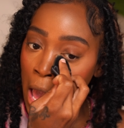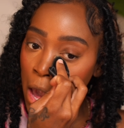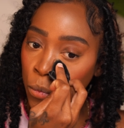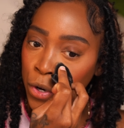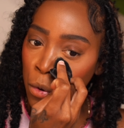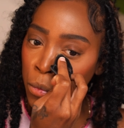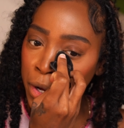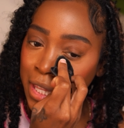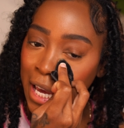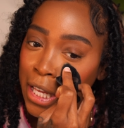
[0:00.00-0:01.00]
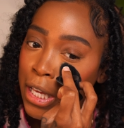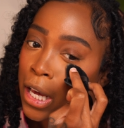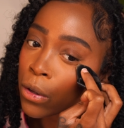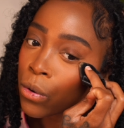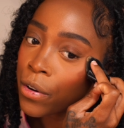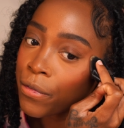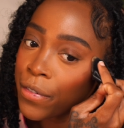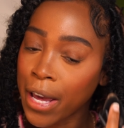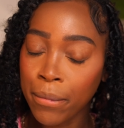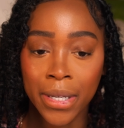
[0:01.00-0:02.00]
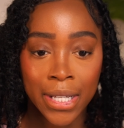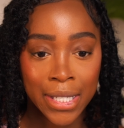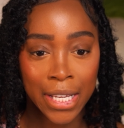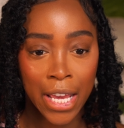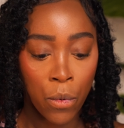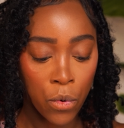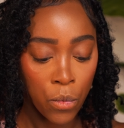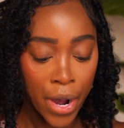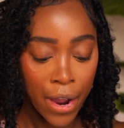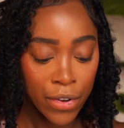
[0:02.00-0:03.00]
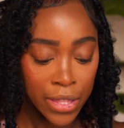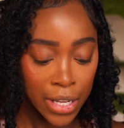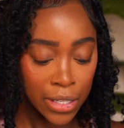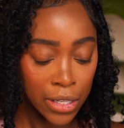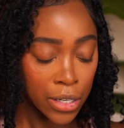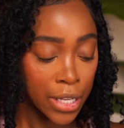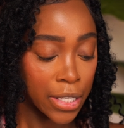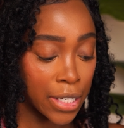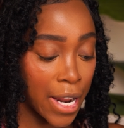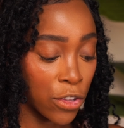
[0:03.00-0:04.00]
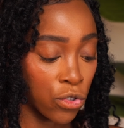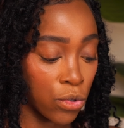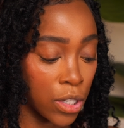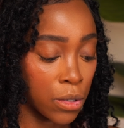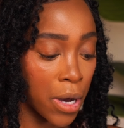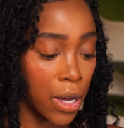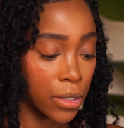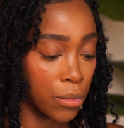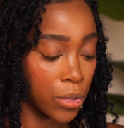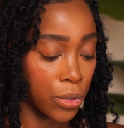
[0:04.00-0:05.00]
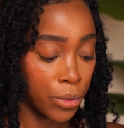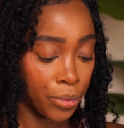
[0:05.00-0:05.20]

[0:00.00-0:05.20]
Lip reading: and we don't want that yellow effect, because again, we want everything to look as natural as possible.